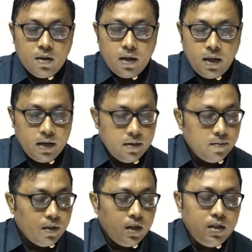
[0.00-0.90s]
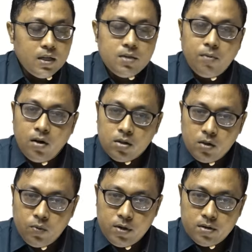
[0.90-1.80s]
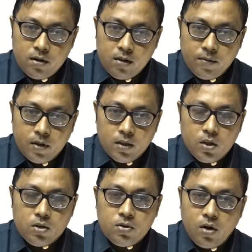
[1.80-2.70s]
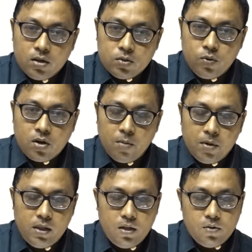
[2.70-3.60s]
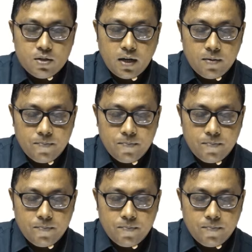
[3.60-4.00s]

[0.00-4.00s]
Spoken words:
And in case of alcohol withdrawal, the drugs we commonly use are